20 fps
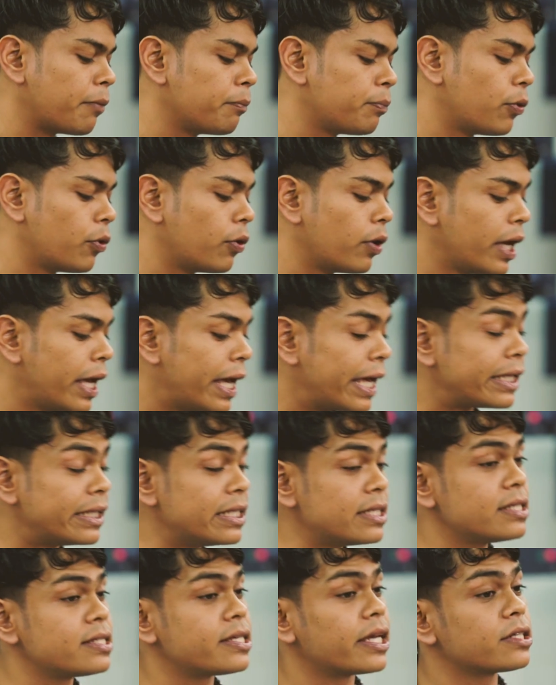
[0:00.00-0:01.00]
kampong,
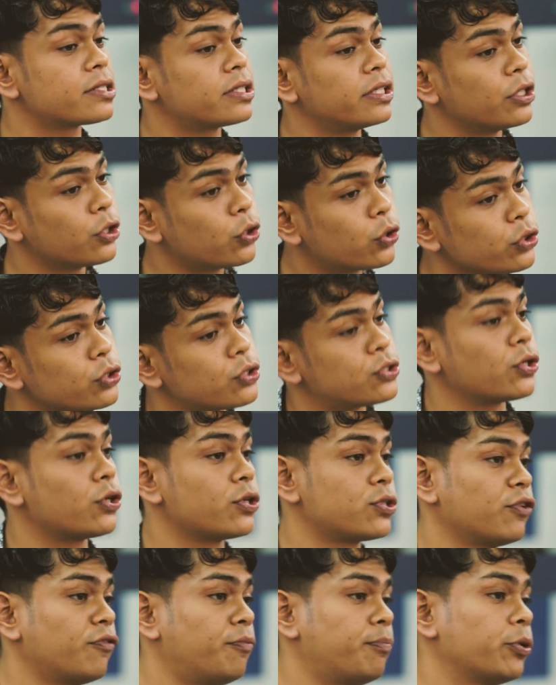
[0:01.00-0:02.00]
this is actually a good
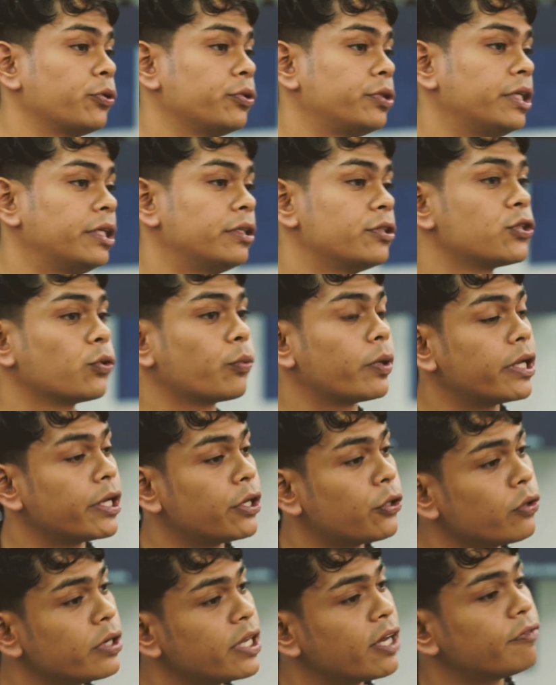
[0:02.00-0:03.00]
source of protein. So when they
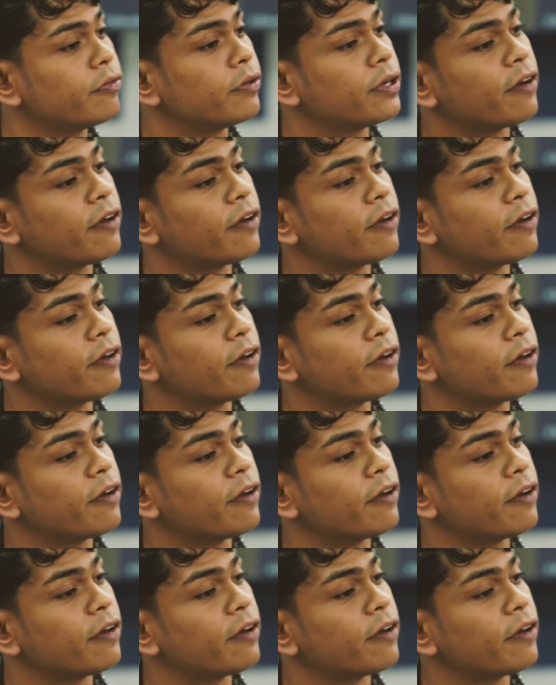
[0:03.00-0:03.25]
don't have